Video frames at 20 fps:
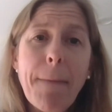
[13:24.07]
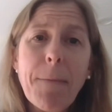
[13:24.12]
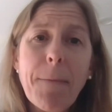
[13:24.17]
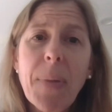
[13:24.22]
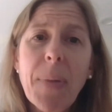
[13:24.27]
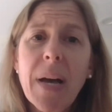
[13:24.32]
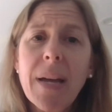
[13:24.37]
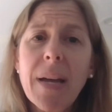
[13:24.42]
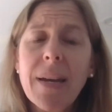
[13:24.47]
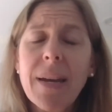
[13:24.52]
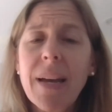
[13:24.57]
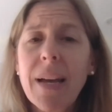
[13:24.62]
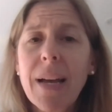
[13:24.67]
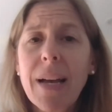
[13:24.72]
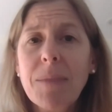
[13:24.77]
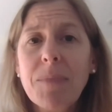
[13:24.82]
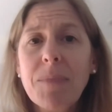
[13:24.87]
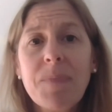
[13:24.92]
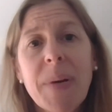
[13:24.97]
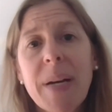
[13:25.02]

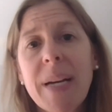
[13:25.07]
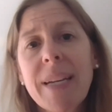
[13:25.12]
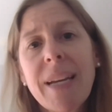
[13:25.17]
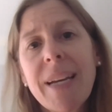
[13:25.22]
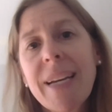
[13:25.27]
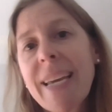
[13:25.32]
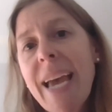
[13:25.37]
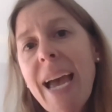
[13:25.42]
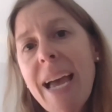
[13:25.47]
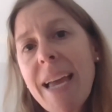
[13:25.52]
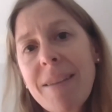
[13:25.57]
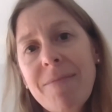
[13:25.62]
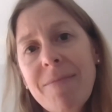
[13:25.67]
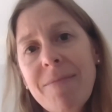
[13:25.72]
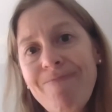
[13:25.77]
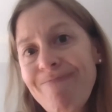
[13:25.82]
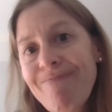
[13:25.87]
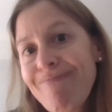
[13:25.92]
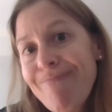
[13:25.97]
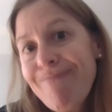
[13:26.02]
But
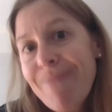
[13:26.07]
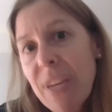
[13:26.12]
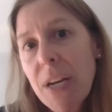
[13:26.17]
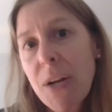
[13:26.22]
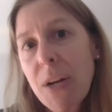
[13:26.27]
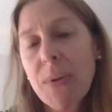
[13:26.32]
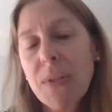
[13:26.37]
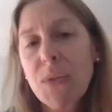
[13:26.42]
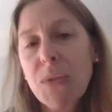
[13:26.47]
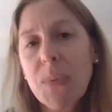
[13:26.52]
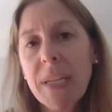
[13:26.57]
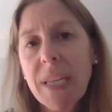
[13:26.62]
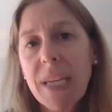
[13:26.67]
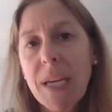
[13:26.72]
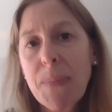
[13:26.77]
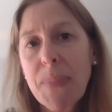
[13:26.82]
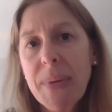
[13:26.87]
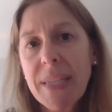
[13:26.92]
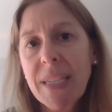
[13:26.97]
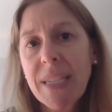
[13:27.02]
again, you know, it's really
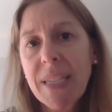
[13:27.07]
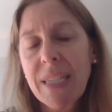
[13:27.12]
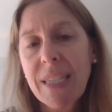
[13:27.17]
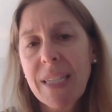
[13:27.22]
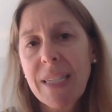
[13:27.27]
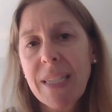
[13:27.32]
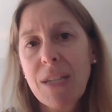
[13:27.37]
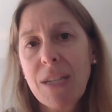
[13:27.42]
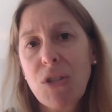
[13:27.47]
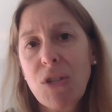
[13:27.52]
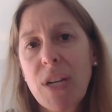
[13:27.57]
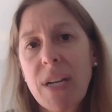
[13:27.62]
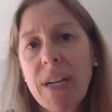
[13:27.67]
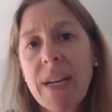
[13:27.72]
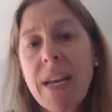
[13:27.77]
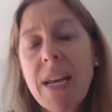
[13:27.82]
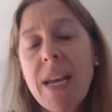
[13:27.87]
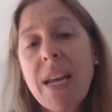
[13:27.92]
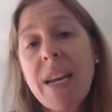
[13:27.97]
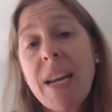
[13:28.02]
a business decision.
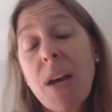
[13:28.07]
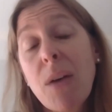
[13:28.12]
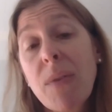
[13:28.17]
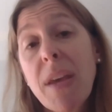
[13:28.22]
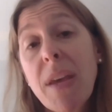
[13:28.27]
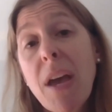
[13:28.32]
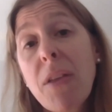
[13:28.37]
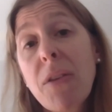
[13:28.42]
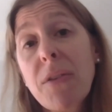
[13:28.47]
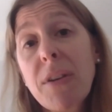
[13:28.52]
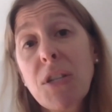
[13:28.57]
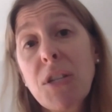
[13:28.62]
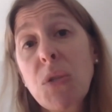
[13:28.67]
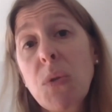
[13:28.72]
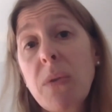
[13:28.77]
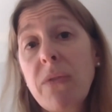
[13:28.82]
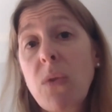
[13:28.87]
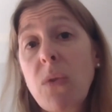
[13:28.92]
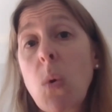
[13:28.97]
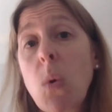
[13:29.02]
Now, the other issue,
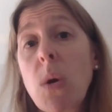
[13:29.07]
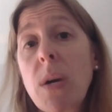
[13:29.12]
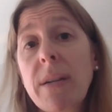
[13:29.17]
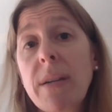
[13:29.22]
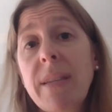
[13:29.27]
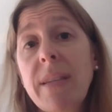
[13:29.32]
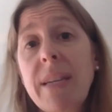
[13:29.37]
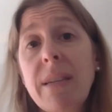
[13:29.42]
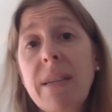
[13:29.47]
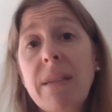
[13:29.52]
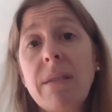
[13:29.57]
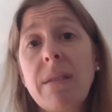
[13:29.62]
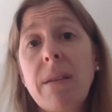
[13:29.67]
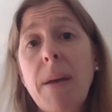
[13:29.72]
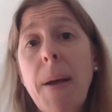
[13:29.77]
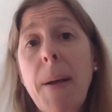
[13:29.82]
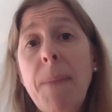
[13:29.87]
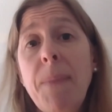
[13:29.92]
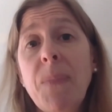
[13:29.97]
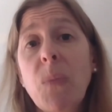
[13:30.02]
of course, is
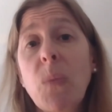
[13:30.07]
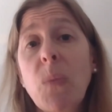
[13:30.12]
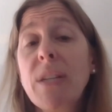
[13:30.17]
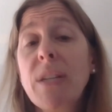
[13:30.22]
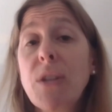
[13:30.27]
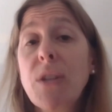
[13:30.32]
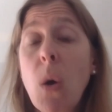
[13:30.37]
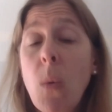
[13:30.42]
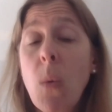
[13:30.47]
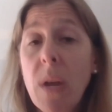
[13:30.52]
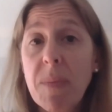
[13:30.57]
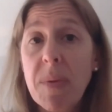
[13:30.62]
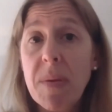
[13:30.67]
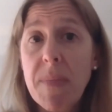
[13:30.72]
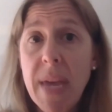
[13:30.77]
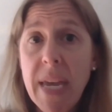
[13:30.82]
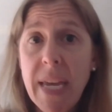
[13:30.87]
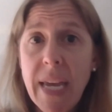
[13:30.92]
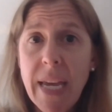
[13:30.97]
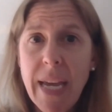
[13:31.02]
we don't want to be
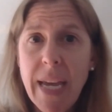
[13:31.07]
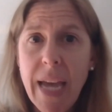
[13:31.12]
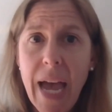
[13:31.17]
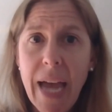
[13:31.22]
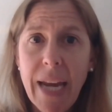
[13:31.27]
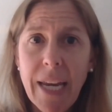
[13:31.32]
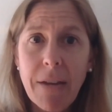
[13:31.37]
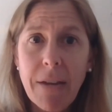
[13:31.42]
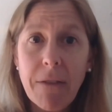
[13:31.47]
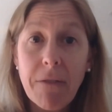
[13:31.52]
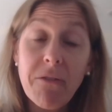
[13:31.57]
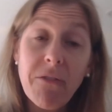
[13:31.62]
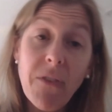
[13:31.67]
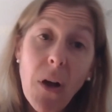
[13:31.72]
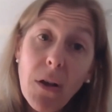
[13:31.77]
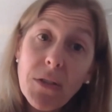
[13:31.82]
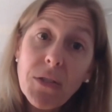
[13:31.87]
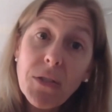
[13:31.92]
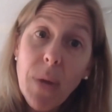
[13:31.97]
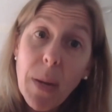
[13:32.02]
making any
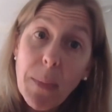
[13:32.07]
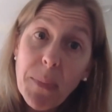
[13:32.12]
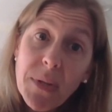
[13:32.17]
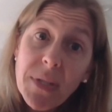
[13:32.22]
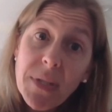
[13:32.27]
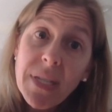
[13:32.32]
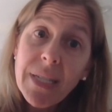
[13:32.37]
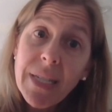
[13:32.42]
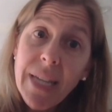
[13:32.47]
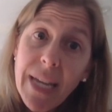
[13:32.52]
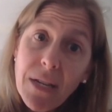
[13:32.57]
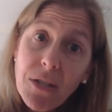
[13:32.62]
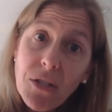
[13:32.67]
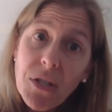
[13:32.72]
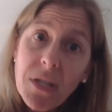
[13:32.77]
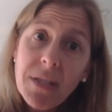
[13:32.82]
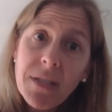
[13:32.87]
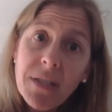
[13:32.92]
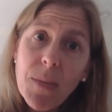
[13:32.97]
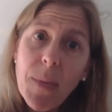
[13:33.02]
false
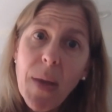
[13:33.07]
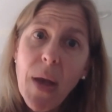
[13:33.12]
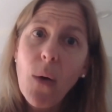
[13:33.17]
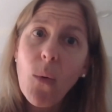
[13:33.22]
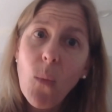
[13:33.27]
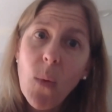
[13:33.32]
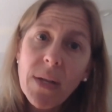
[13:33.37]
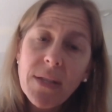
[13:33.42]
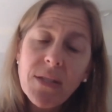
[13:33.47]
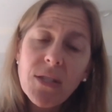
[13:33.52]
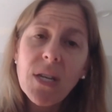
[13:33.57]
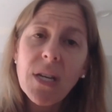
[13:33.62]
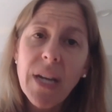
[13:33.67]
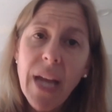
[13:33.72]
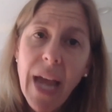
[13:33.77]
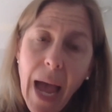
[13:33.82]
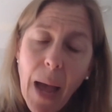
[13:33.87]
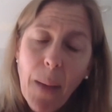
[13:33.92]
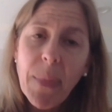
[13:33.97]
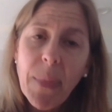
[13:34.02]
representations about what's going to
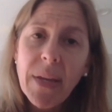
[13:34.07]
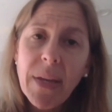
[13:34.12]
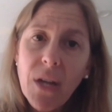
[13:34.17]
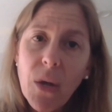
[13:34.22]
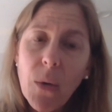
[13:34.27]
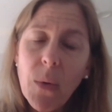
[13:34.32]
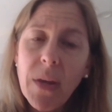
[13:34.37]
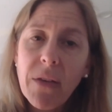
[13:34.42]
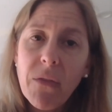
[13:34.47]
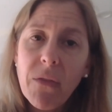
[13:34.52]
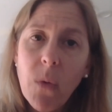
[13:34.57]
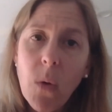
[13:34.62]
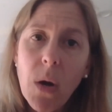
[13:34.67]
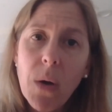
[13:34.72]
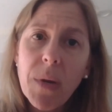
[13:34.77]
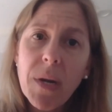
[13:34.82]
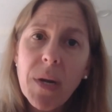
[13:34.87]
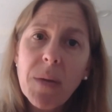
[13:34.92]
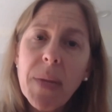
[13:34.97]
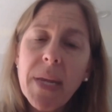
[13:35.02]
happen going
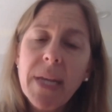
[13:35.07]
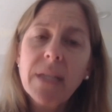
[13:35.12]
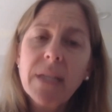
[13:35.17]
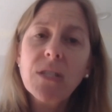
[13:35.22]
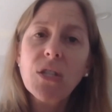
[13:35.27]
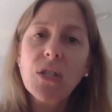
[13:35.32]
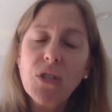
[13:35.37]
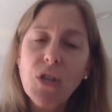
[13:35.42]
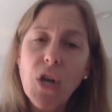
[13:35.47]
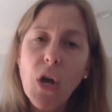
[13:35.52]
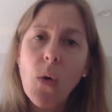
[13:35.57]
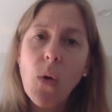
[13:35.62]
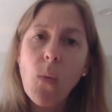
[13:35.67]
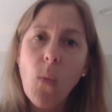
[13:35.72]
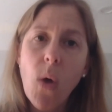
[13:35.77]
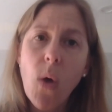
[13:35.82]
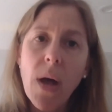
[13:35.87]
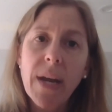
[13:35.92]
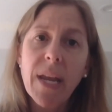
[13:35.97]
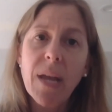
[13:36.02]
forward, because you don't
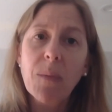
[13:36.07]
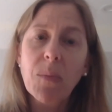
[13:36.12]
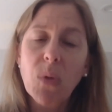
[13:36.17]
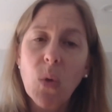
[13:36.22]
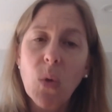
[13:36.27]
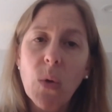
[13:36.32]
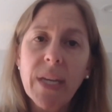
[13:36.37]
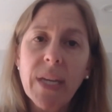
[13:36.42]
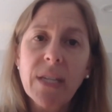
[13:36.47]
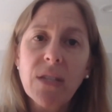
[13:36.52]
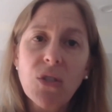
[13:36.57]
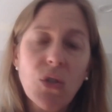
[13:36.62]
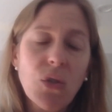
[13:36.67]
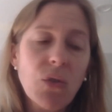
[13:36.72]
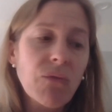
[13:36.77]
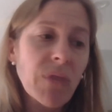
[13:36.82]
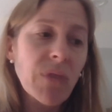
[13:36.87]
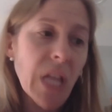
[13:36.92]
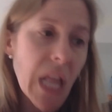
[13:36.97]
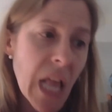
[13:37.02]
want employees to
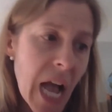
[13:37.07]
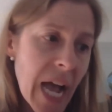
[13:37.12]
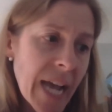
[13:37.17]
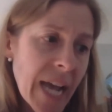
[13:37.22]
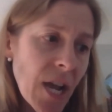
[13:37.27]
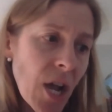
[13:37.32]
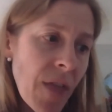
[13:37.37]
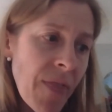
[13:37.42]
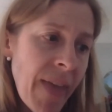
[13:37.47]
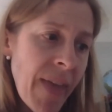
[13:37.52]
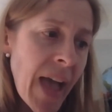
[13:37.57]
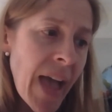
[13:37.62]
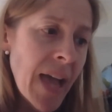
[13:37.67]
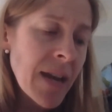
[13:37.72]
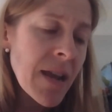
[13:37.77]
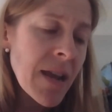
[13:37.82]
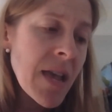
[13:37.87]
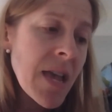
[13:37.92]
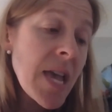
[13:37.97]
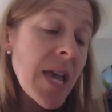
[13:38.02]
rely on that.
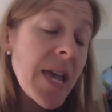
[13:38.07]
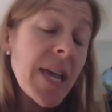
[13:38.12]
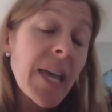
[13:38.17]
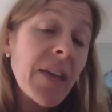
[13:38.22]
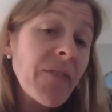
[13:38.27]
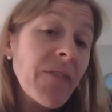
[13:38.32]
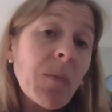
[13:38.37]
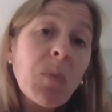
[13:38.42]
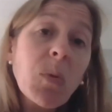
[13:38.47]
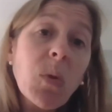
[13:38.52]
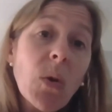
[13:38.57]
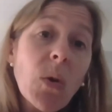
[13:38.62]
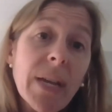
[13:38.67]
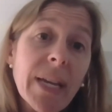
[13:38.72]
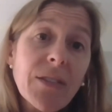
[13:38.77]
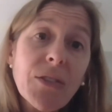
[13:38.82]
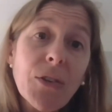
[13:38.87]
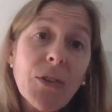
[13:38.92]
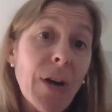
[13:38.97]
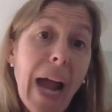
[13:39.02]
If
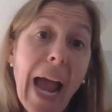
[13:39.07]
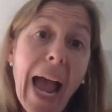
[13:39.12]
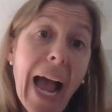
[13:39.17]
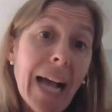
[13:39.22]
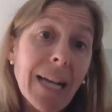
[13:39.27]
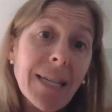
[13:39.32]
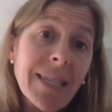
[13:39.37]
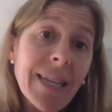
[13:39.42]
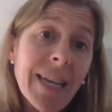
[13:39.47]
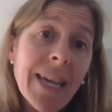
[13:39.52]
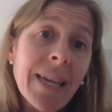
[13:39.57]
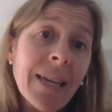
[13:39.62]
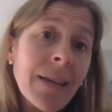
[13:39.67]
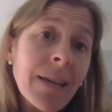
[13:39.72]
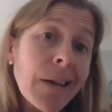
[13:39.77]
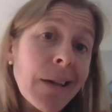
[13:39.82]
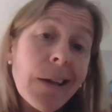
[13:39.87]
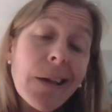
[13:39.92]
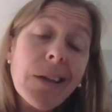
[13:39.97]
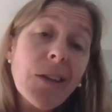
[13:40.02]
employees are asking,
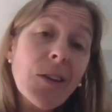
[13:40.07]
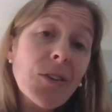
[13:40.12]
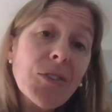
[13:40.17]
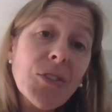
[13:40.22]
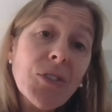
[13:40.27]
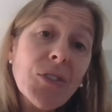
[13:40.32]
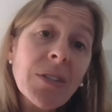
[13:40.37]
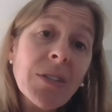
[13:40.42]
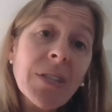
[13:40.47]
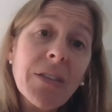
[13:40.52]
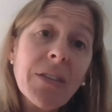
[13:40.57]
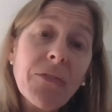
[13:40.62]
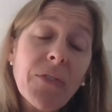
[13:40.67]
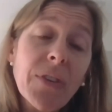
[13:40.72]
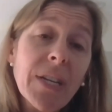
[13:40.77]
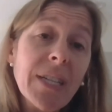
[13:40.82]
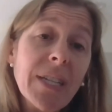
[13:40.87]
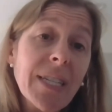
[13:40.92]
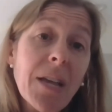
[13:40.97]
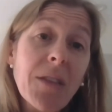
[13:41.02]
you're certainly free
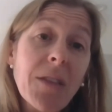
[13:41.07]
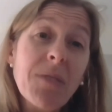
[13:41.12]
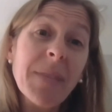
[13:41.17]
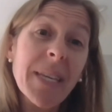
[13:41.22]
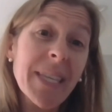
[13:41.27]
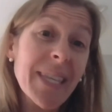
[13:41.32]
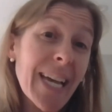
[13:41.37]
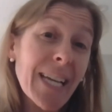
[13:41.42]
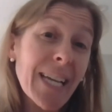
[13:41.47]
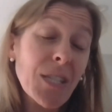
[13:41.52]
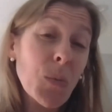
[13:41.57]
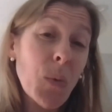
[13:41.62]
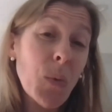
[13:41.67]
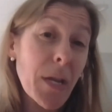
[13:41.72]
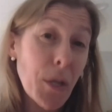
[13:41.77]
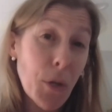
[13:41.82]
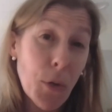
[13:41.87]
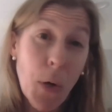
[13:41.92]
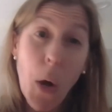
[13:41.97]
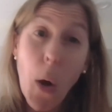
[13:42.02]
to tell them that that's
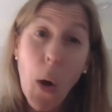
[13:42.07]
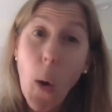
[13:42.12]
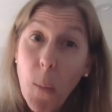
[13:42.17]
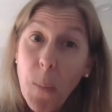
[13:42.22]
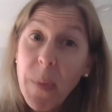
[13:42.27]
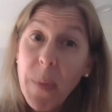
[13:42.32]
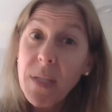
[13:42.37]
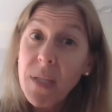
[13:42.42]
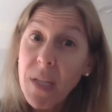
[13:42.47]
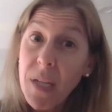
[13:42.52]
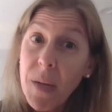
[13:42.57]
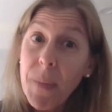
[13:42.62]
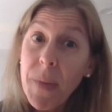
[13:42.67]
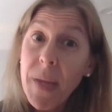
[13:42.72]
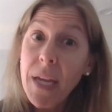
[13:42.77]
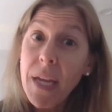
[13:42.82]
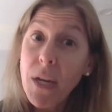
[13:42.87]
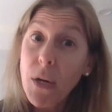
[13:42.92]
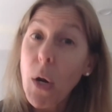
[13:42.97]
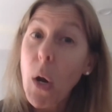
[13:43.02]
what your hope is going to
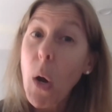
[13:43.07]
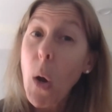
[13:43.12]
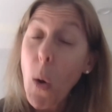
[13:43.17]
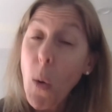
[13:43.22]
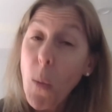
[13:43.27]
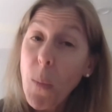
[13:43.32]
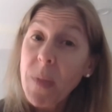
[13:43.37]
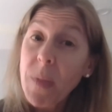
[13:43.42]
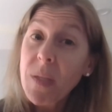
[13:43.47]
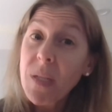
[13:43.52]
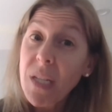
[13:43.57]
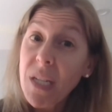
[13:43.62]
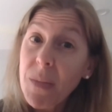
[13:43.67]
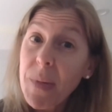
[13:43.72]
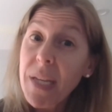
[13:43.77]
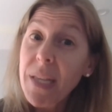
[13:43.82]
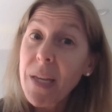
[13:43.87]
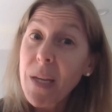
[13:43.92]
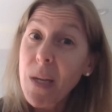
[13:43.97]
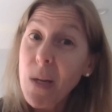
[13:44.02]
be. Your hope is going to
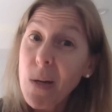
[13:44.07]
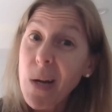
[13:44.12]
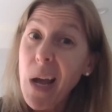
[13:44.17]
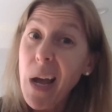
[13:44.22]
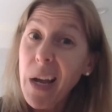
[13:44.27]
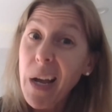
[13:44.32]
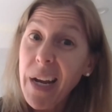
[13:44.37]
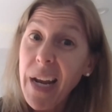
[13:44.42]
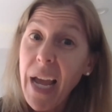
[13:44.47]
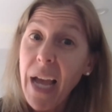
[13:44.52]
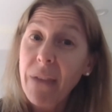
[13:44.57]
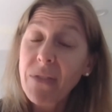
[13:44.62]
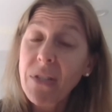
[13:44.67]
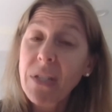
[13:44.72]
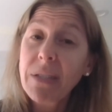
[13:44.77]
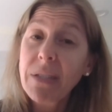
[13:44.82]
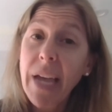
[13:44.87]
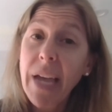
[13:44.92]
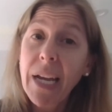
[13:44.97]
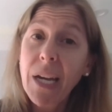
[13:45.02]
be that you're not going to have to
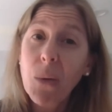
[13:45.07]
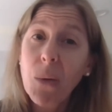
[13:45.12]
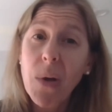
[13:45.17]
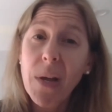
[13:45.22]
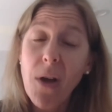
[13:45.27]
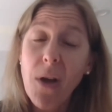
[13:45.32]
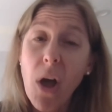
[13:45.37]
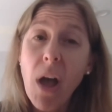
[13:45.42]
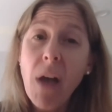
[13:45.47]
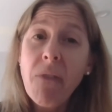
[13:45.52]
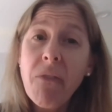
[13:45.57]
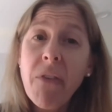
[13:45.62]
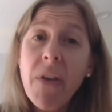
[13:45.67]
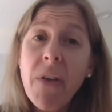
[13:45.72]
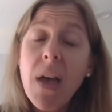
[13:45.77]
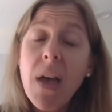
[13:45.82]
lay anyone off,